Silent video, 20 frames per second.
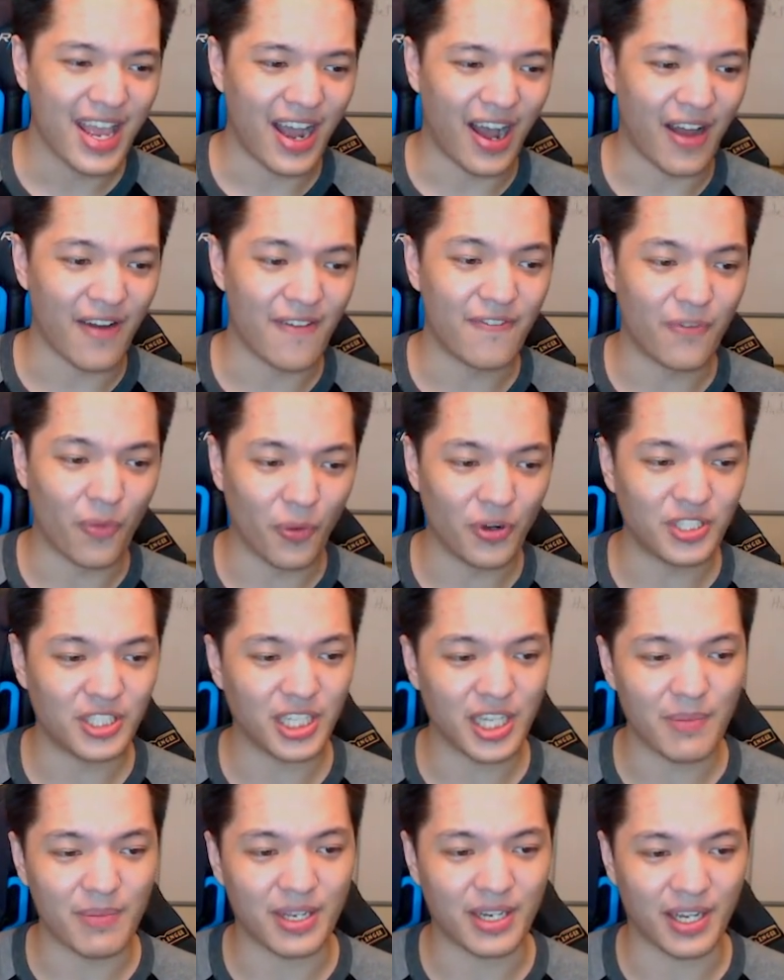
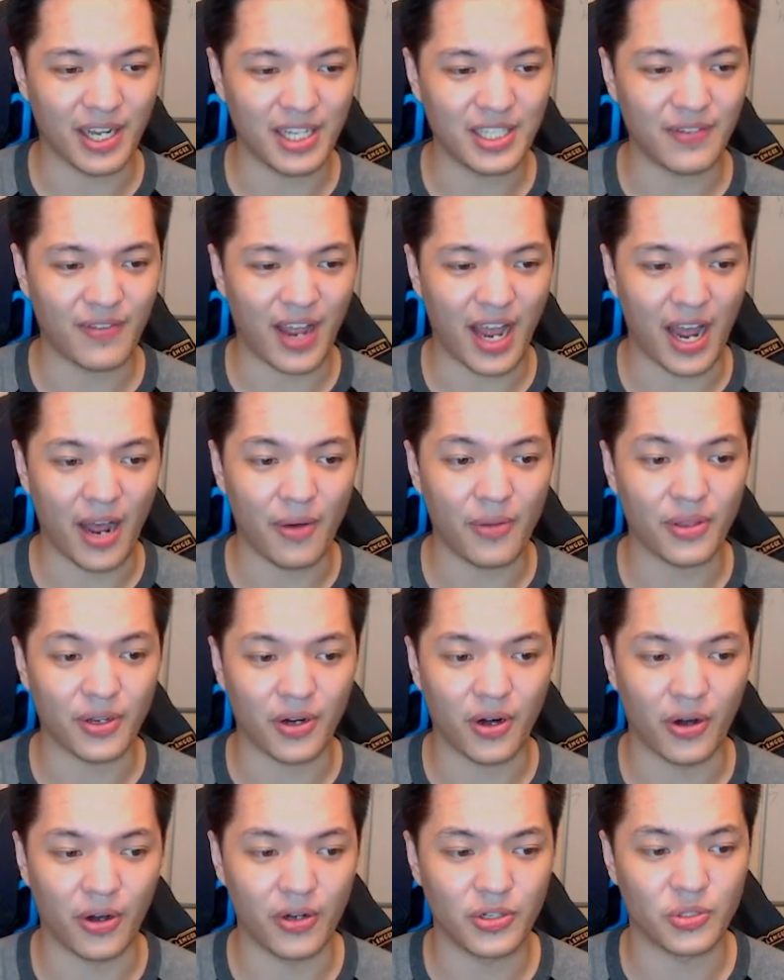unfortunately, because of how the
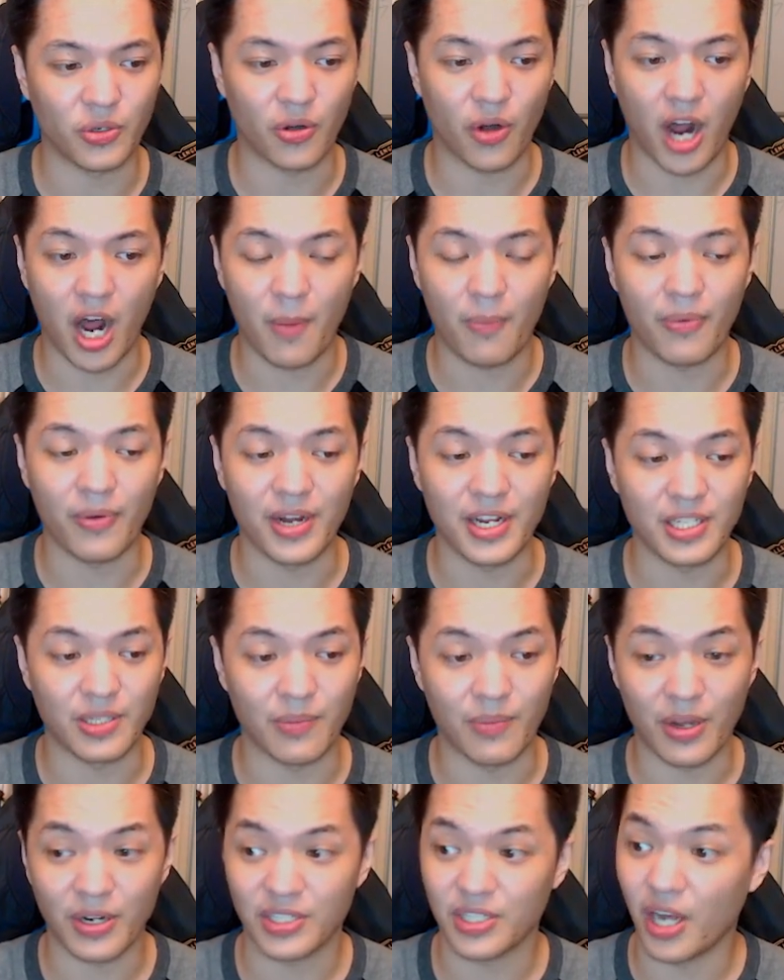card sort of operates
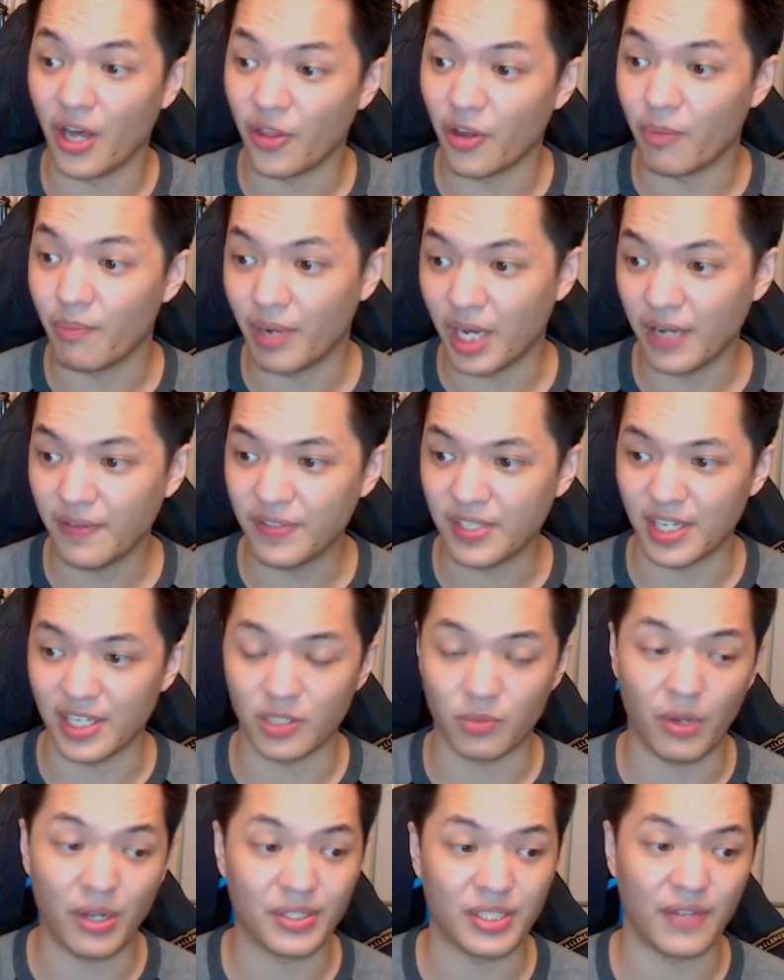amongst other buffs,
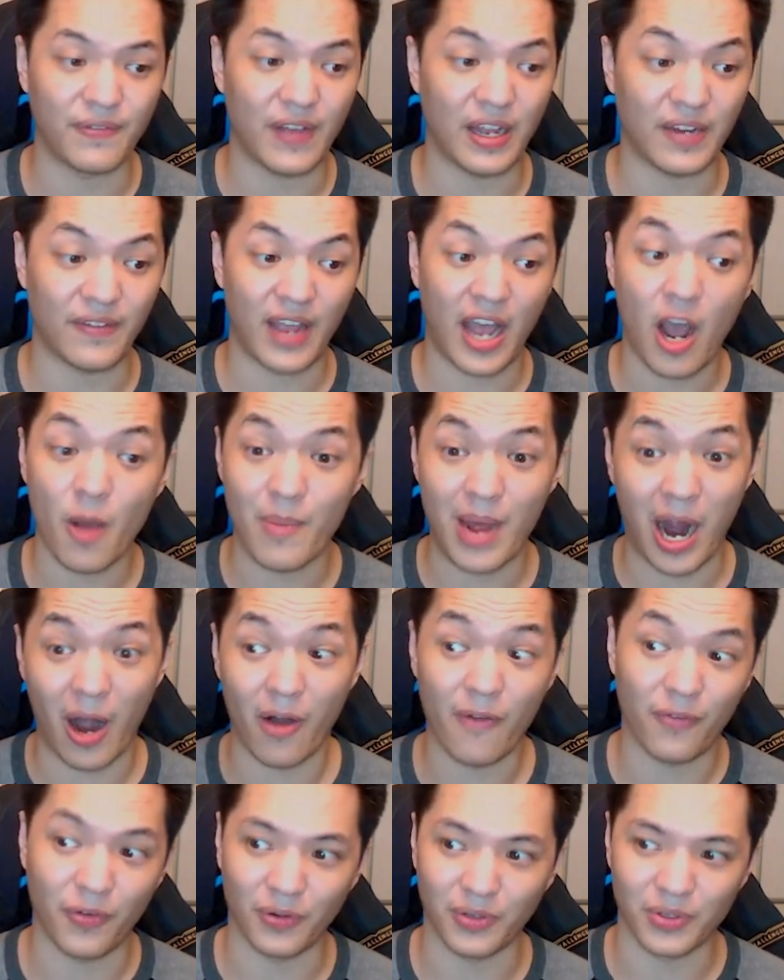as well as the fact of how
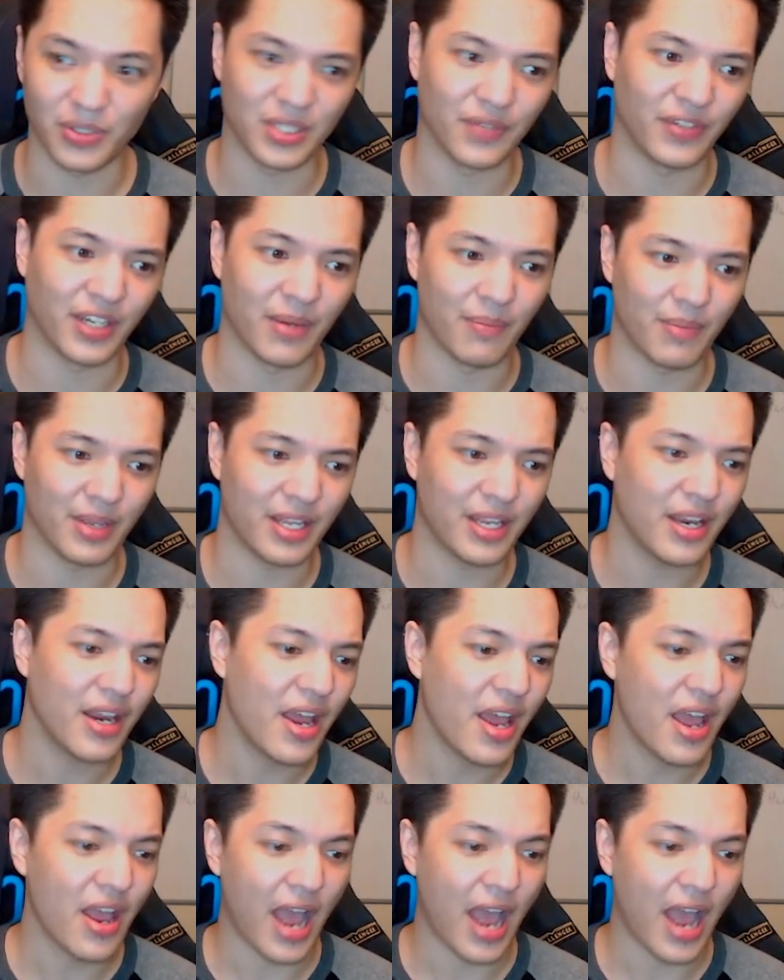powerful elusive can be